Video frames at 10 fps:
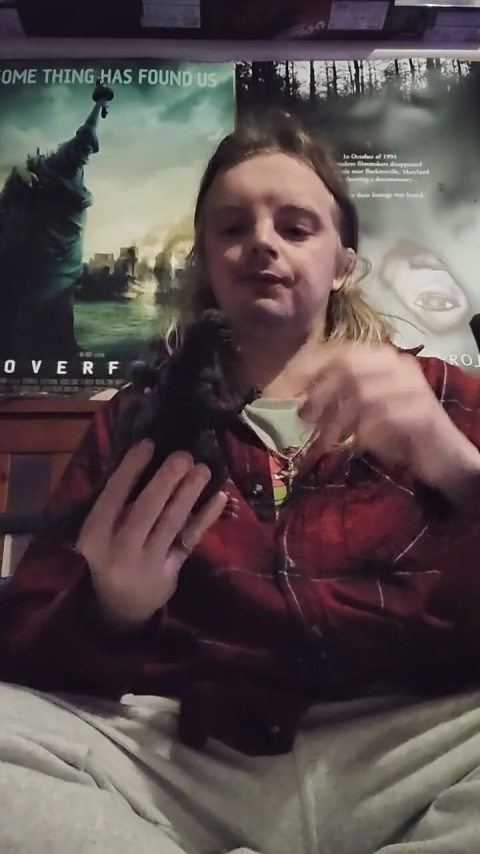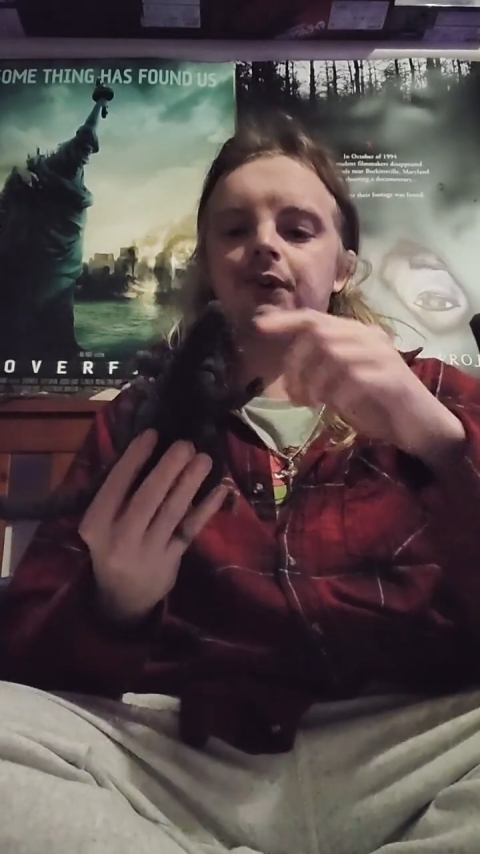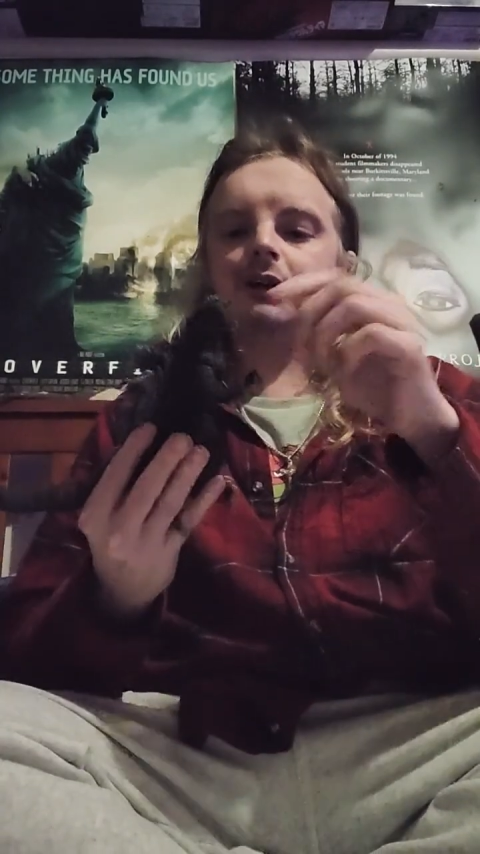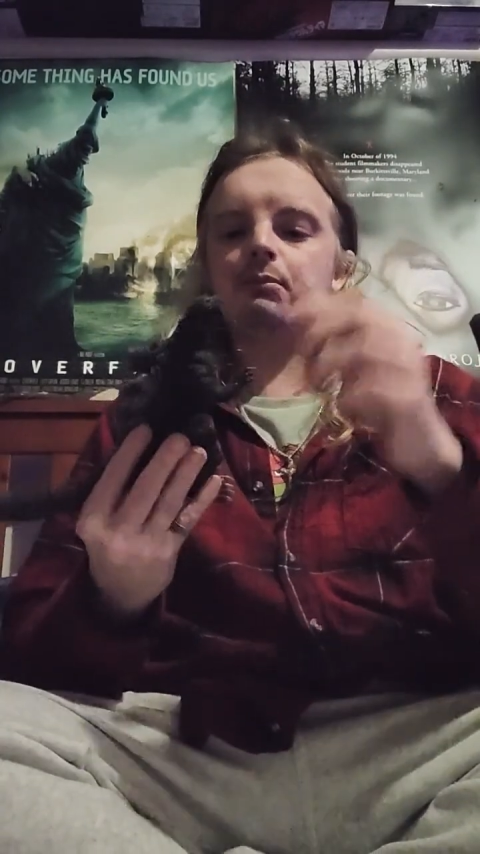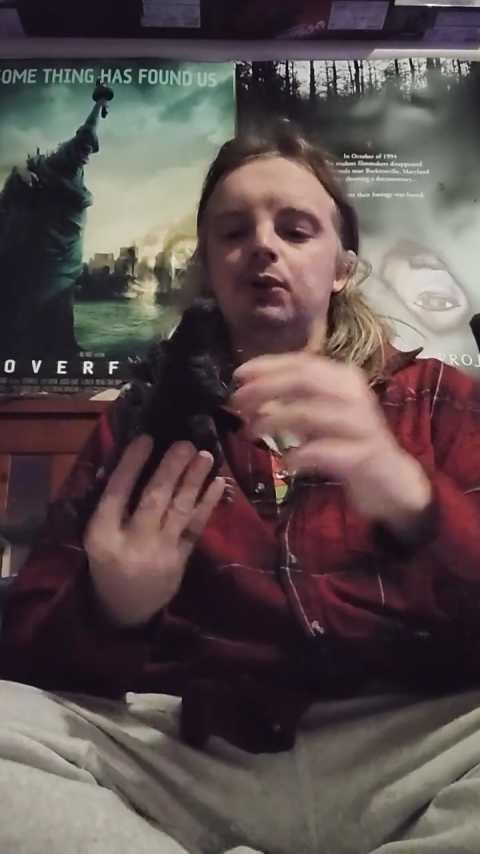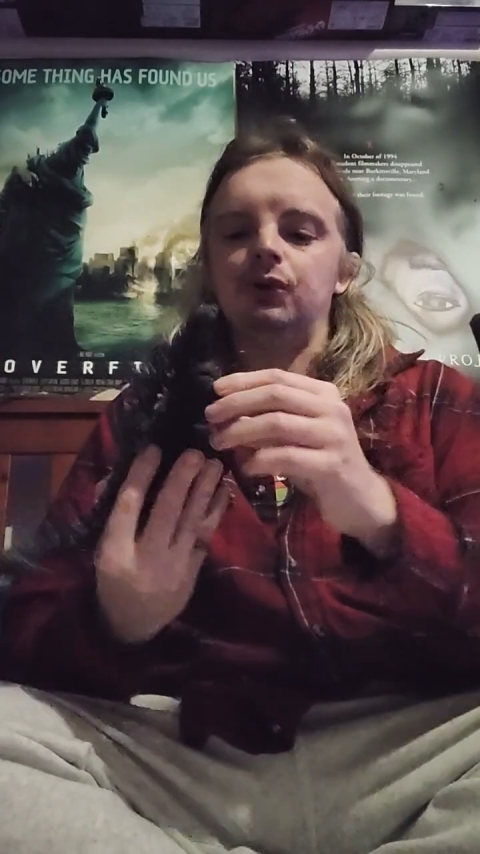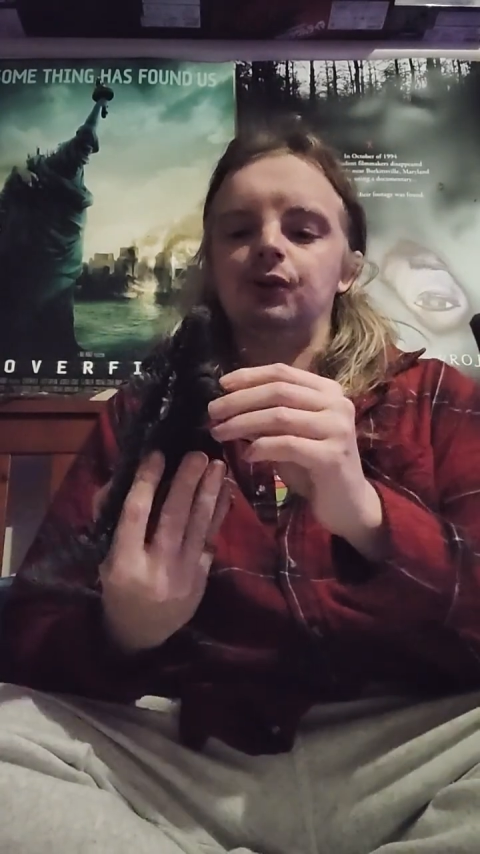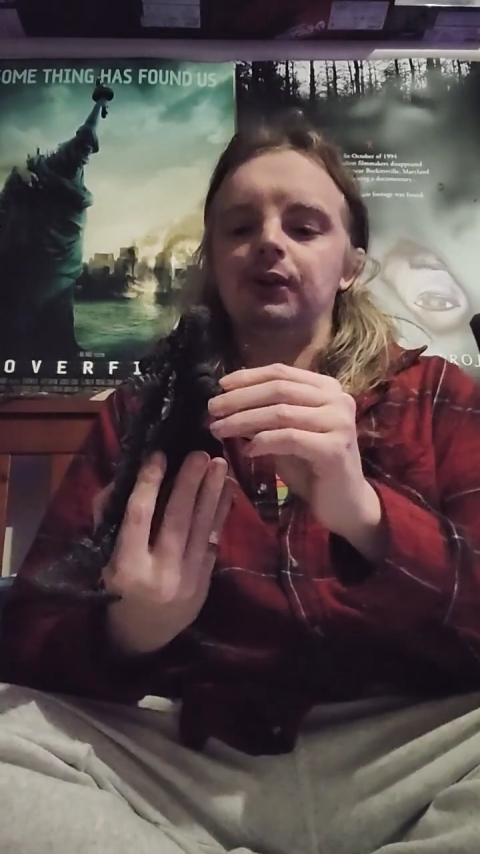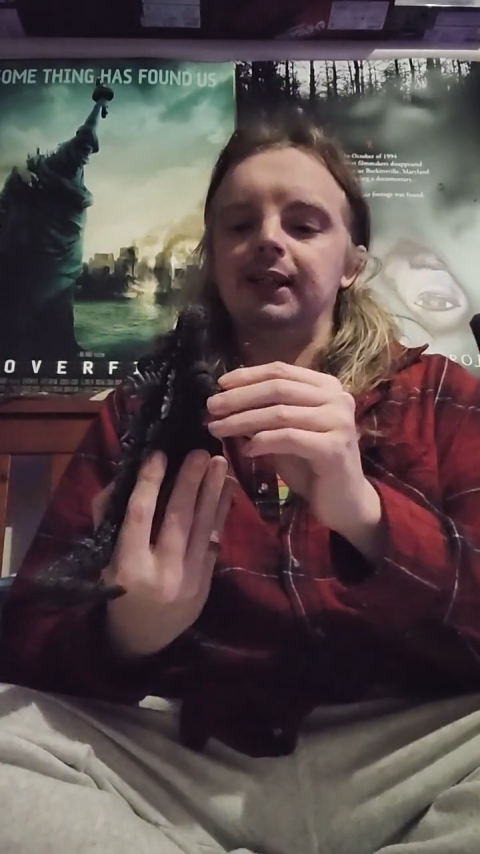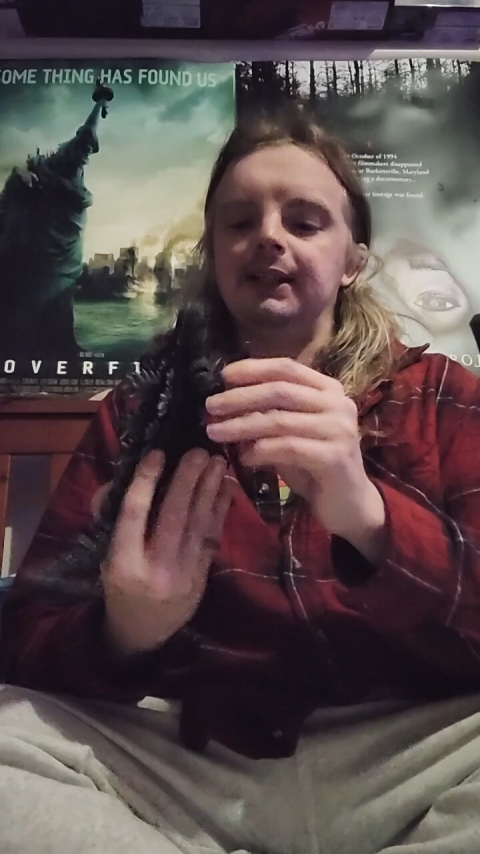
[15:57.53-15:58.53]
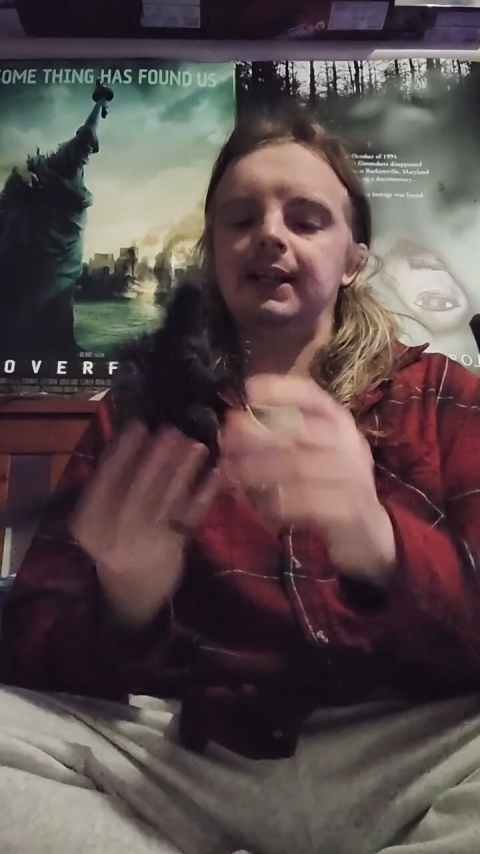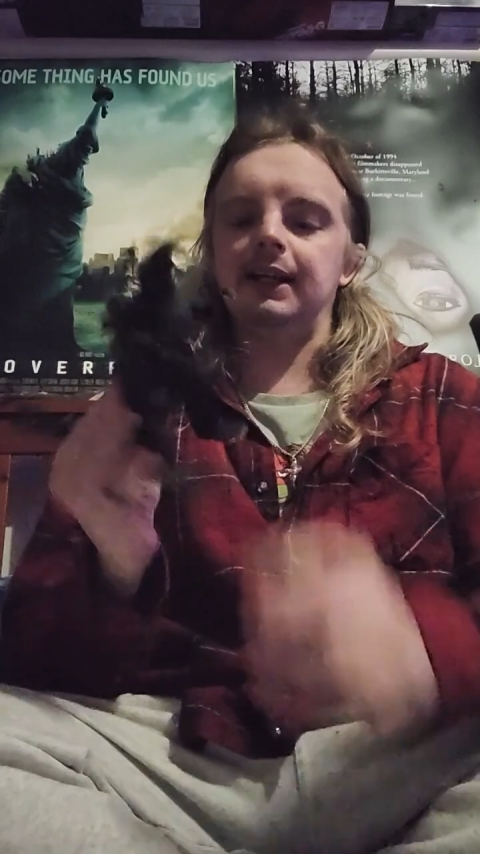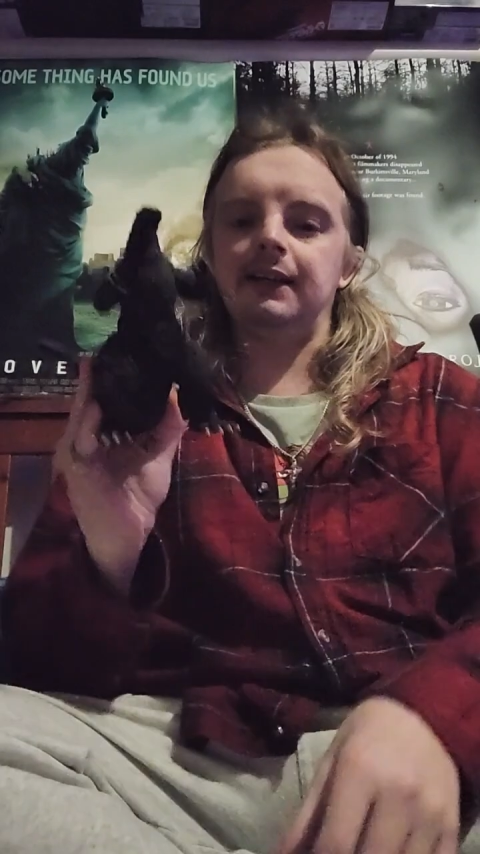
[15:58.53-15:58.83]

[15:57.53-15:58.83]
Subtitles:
freaking ball joint in there,